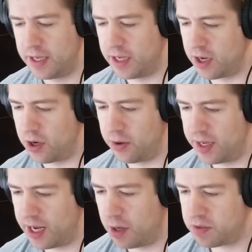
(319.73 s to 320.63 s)

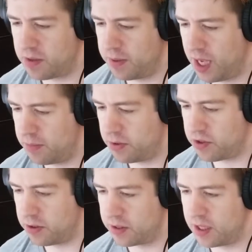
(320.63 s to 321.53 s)
it helps to be able to
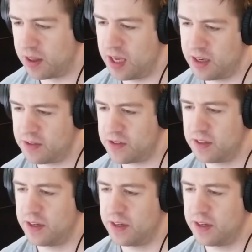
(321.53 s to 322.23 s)
look at things.